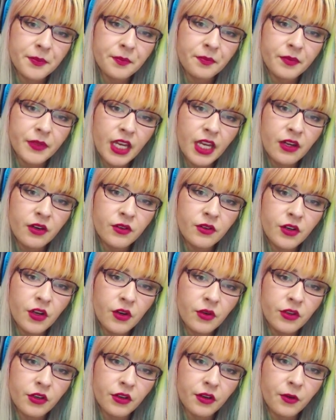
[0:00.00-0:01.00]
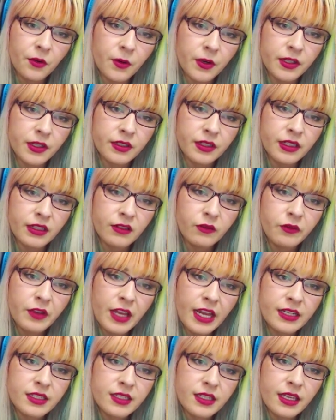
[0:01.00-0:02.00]
I don't know your Gordon. In
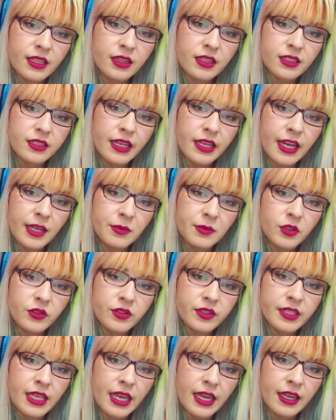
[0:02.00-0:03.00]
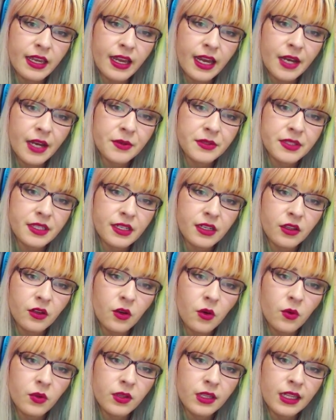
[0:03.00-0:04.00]
fact, at the time you say, I was at
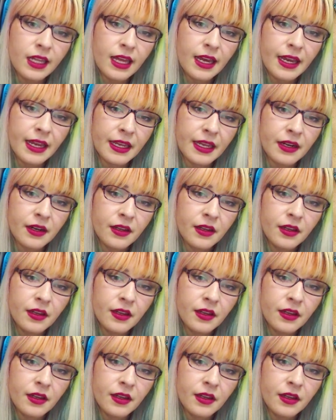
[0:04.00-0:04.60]
Golden Lion.